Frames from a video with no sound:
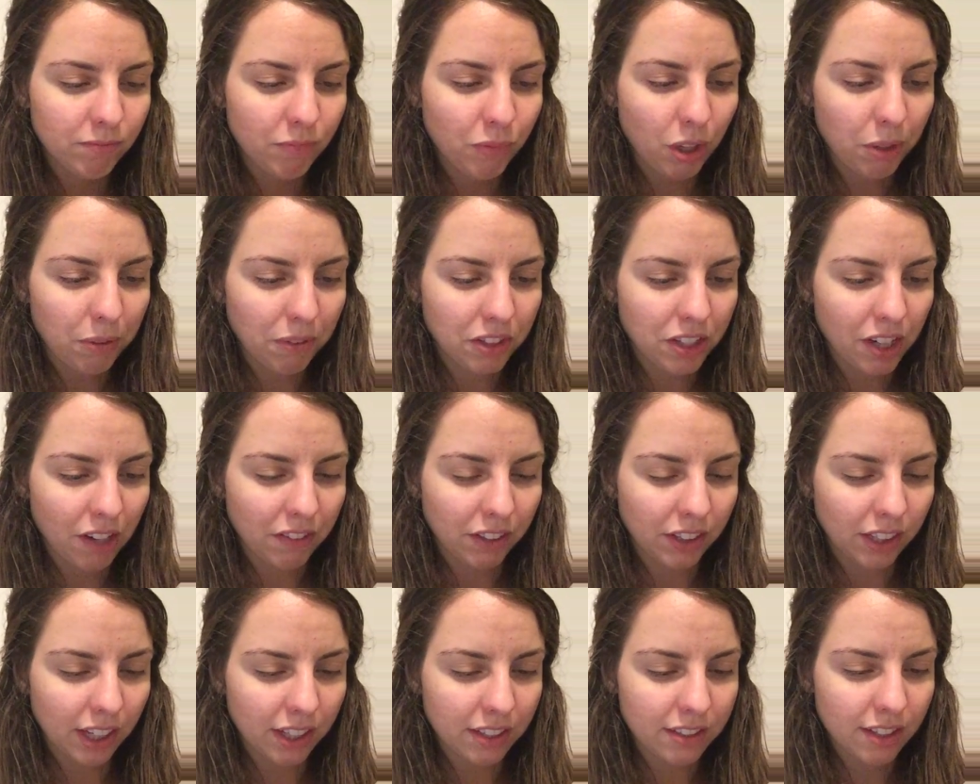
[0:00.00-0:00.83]
Pretty much
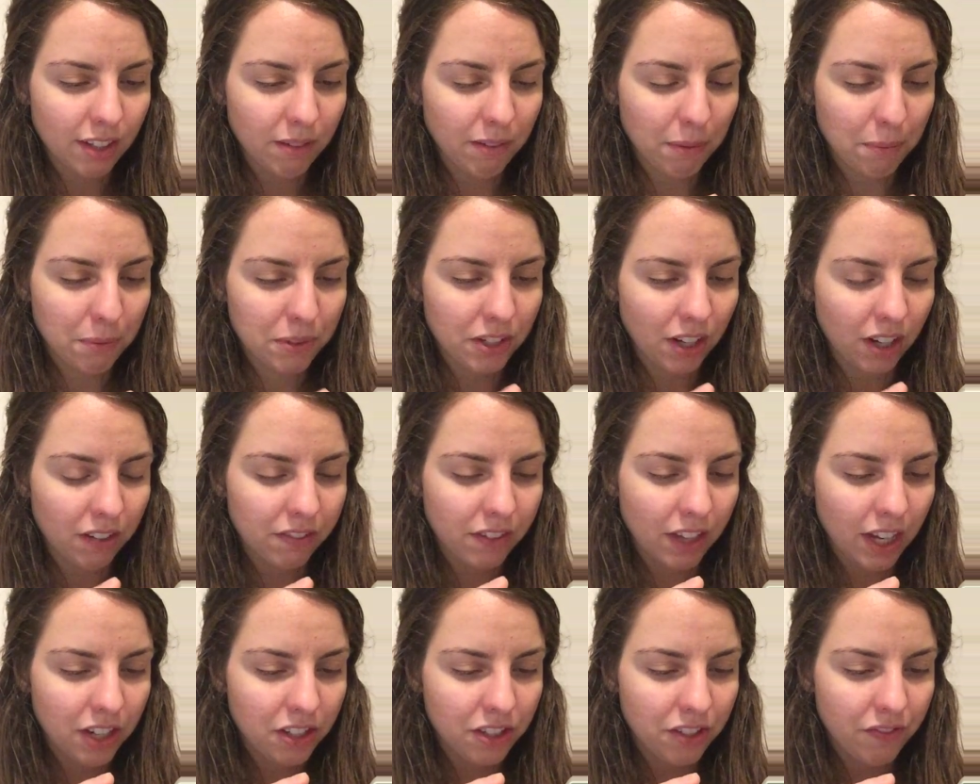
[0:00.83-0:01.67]
every line is going to be
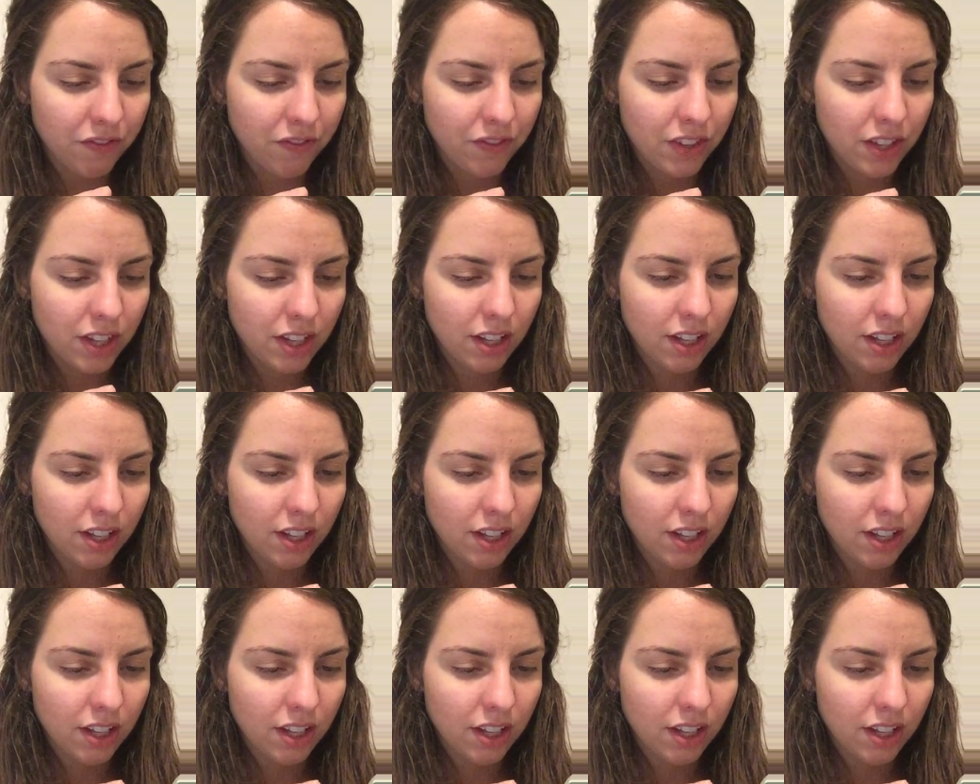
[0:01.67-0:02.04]
personification.